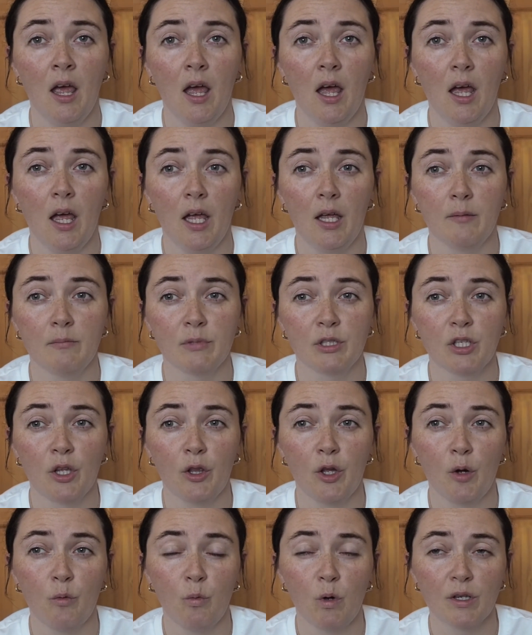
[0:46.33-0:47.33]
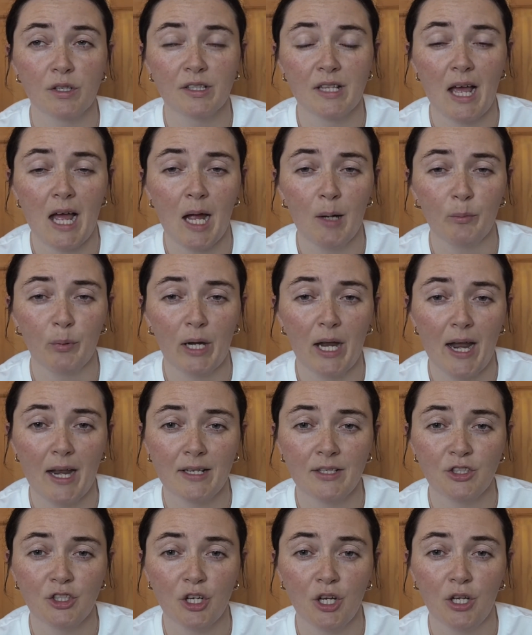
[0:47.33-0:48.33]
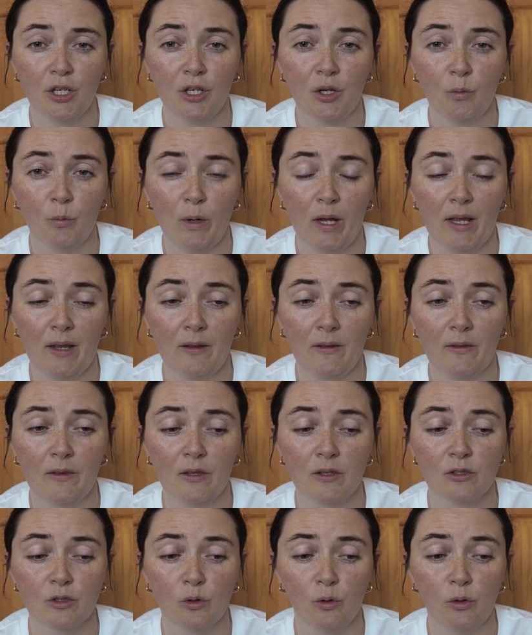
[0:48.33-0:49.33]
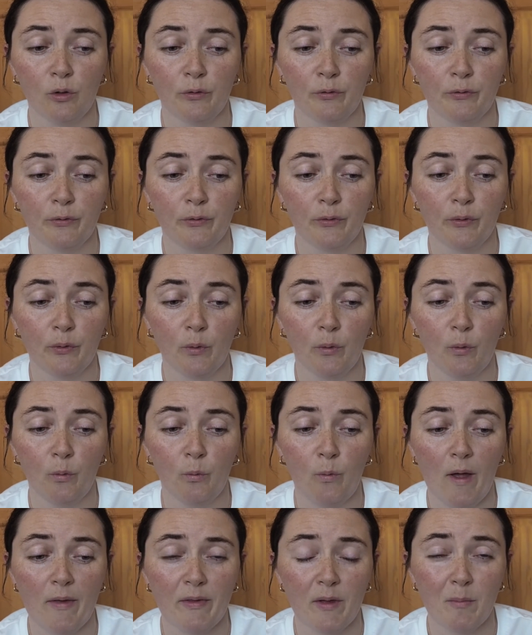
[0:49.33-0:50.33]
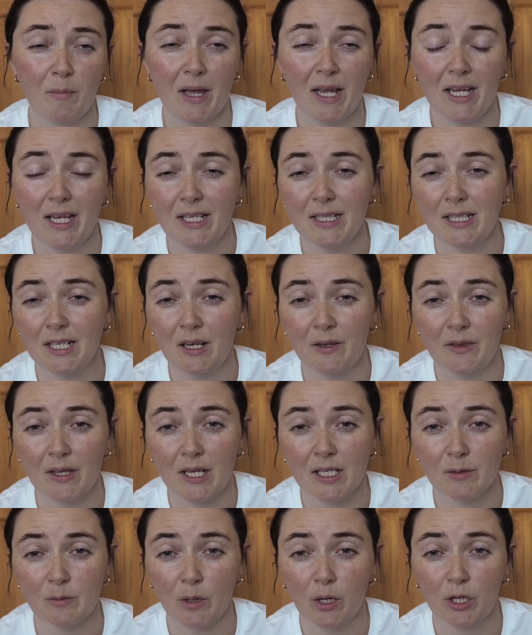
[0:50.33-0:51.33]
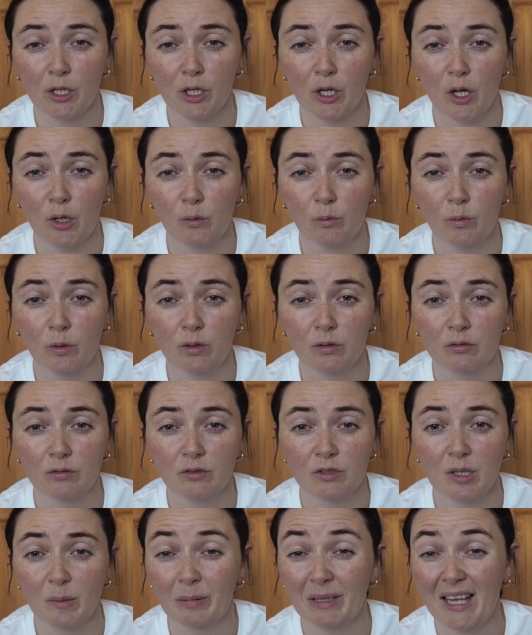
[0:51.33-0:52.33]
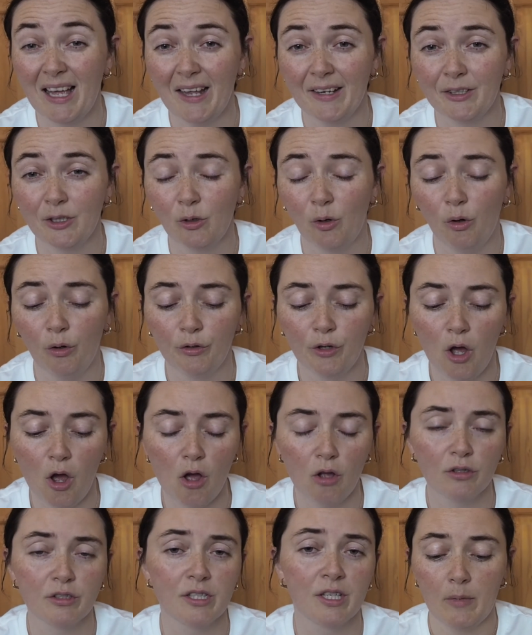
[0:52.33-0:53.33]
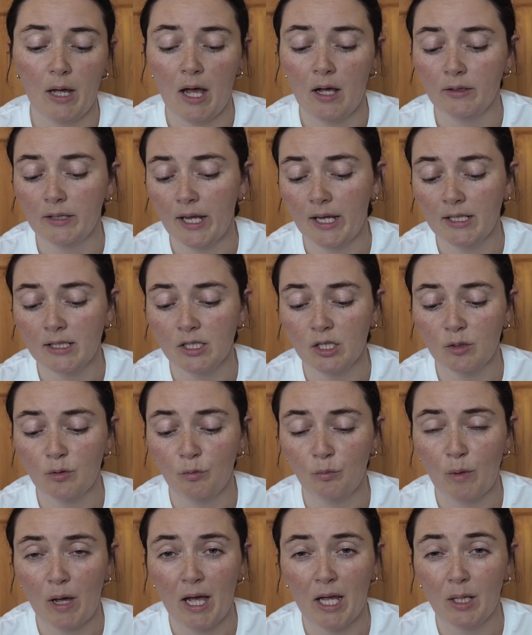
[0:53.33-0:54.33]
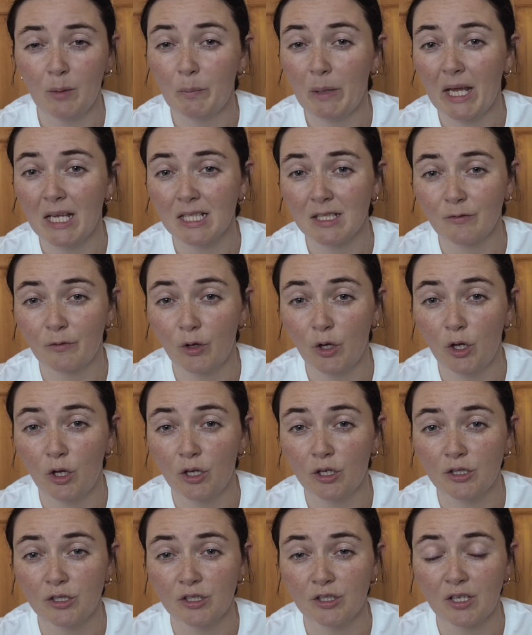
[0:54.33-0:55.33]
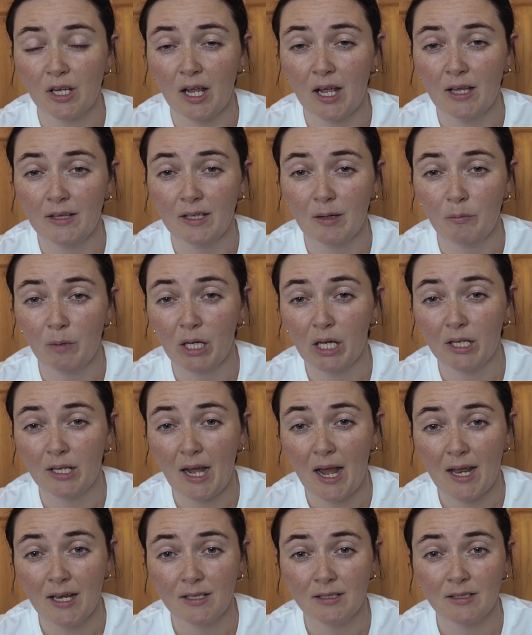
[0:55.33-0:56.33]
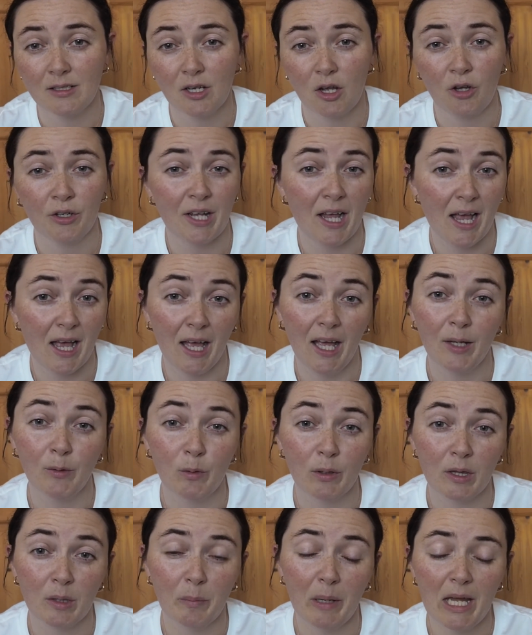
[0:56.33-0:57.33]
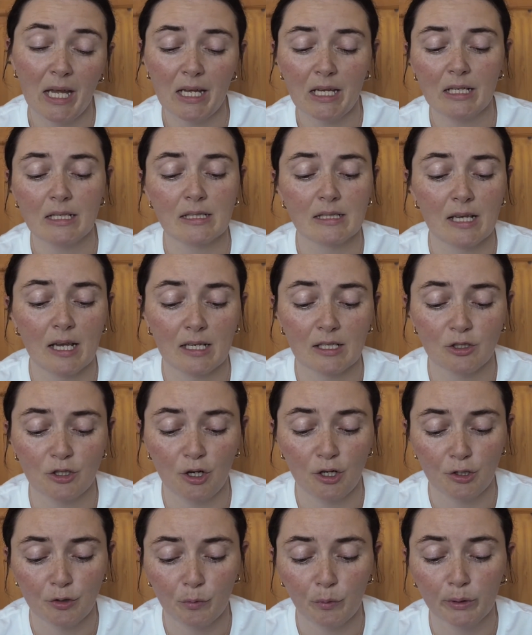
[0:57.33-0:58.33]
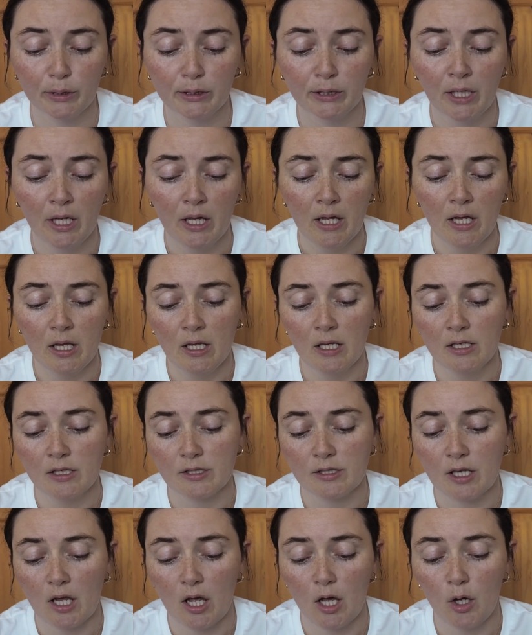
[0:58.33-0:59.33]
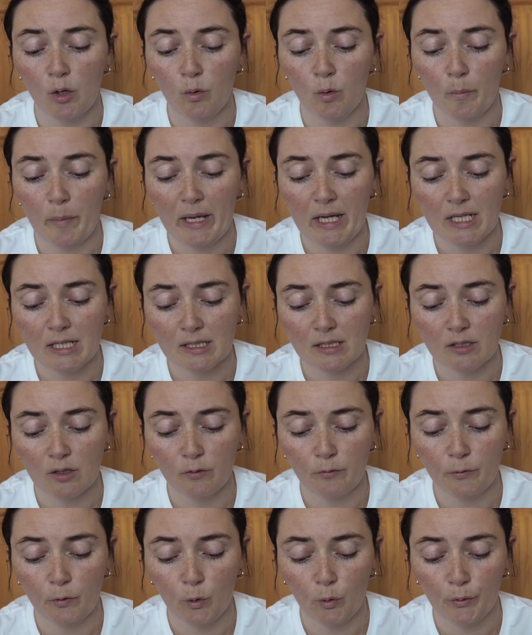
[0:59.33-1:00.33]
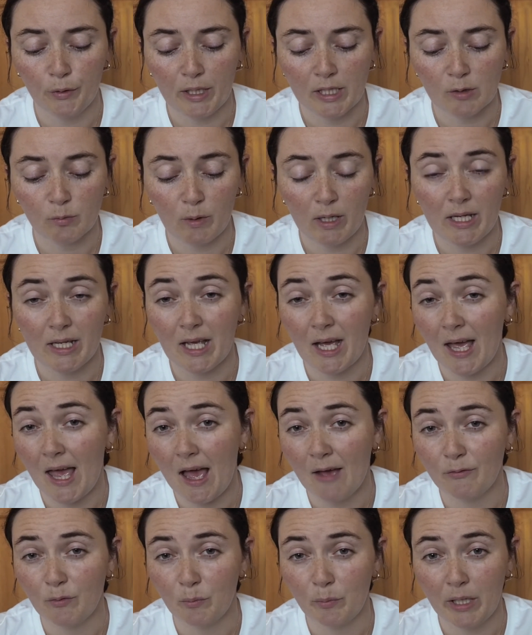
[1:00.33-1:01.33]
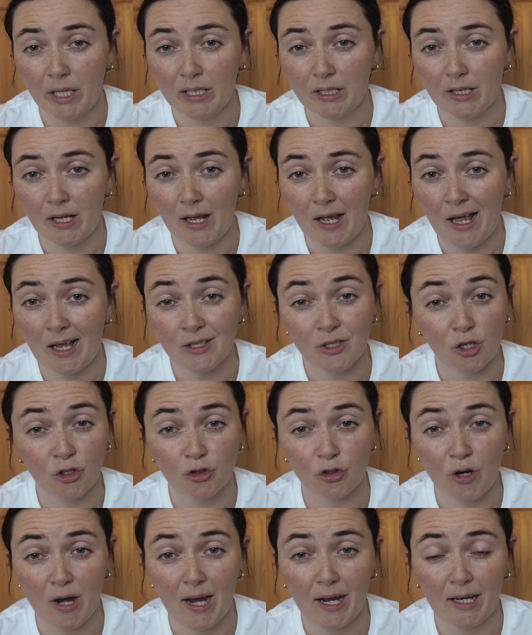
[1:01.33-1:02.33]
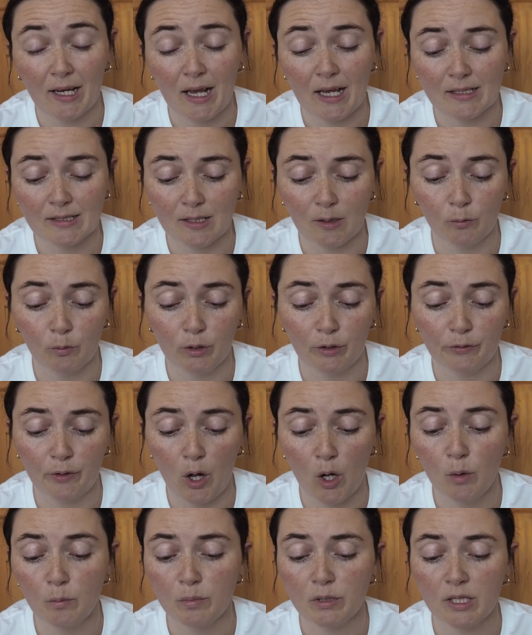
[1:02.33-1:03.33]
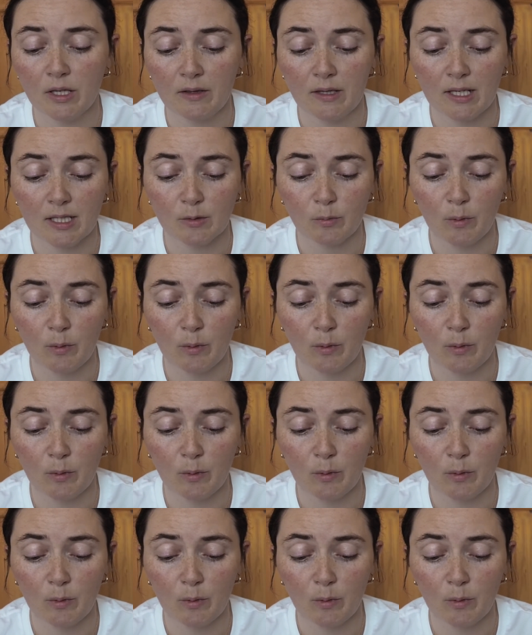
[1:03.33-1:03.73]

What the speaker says: So there was that apprehension with sort of whether my eating and things were going to go to plan or not. I'll get into my pits first and then we can end on a high with the peaks as usual. So pits for this week, I haven't been as on track as I would have hoped this